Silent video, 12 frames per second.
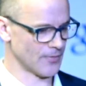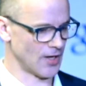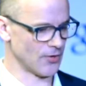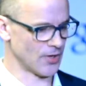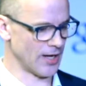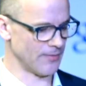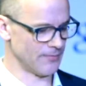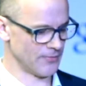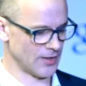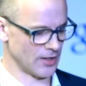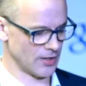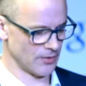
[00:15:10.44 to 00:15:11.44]
that. Okay,
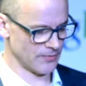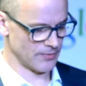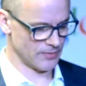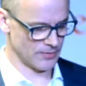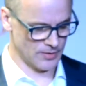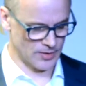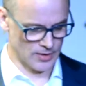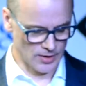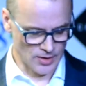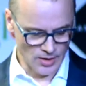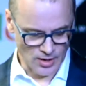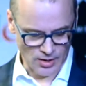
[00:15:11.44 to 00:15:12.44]
thank you.
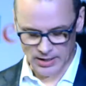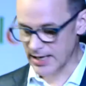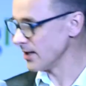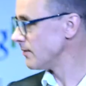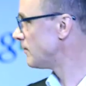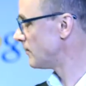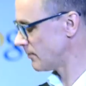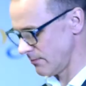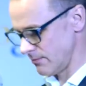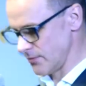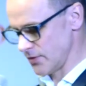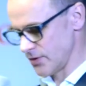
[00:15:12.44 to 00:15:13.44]
All right.
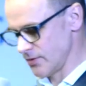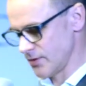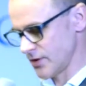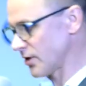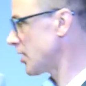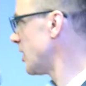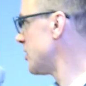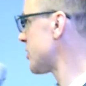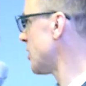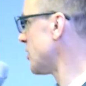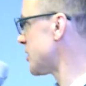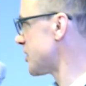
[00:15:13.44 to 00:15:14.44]
So to close,
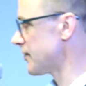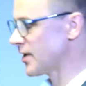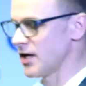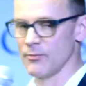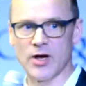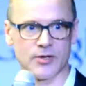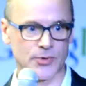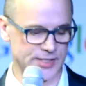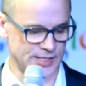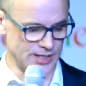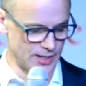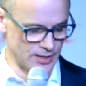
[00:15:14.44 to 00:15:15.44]
conscious of time, where do we
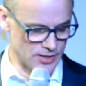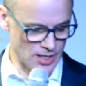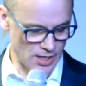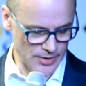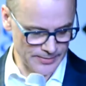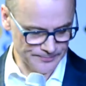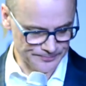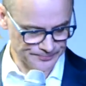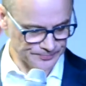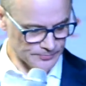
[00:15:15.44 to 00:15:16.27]
see things going